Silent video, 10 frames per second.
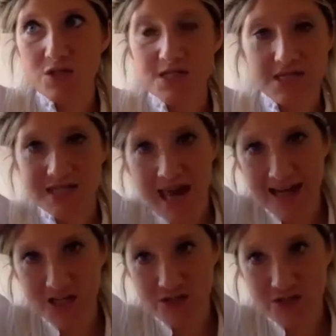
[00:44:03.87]

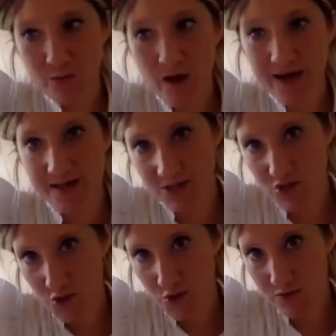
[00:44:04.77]
attach the wires
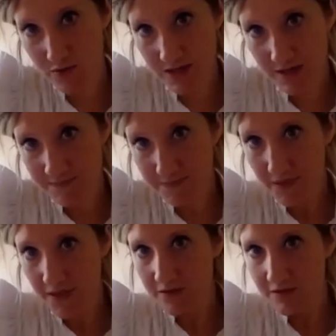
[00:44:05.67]
to
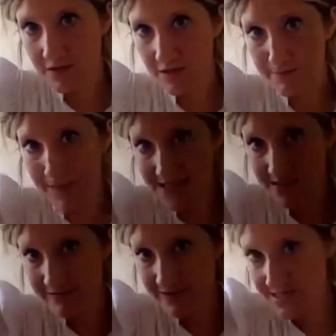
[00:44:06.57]
the base
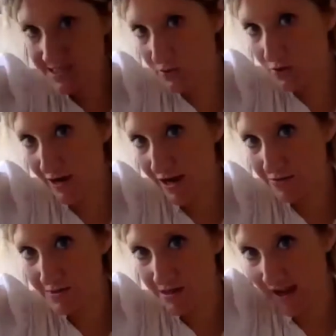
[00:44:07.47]
of the silk
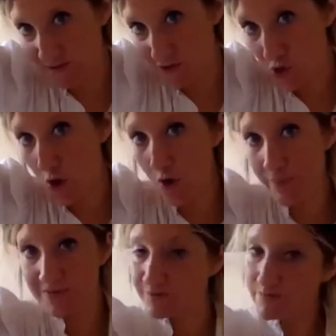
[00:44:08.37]
crown at the top,
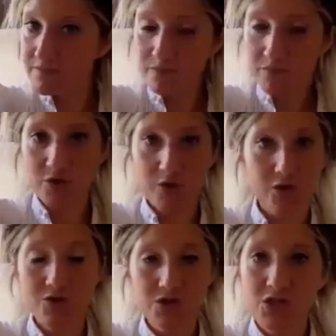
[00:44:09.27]
and you
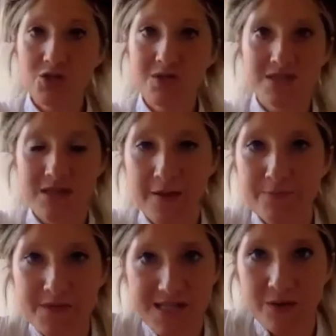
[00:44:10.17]
can just use
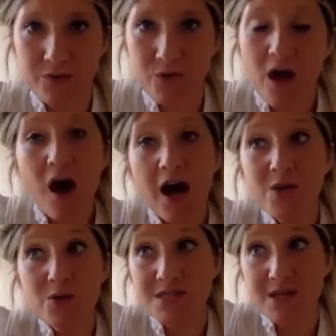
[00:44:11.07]
silk. I
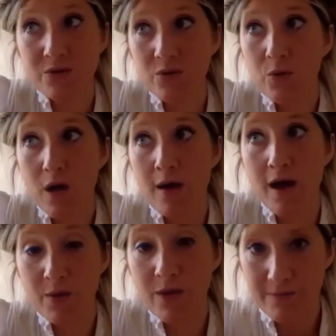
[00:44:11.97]
use silk.
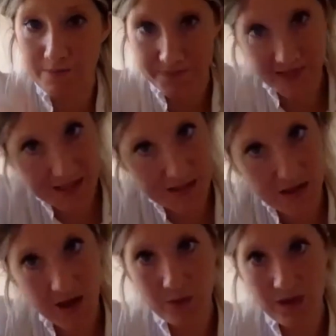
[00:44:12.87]
I wear these.
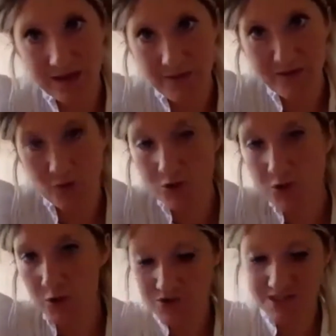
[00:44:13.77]
I've got
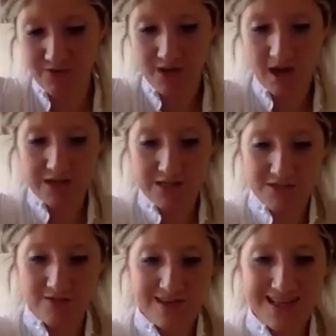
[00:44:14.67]
lots of different colours
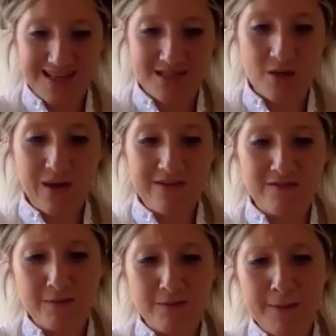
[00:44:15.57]
of these, and I wear
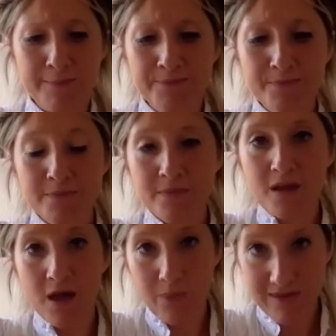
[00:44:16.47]

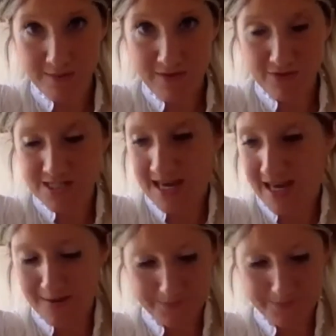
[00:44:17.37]
them every day.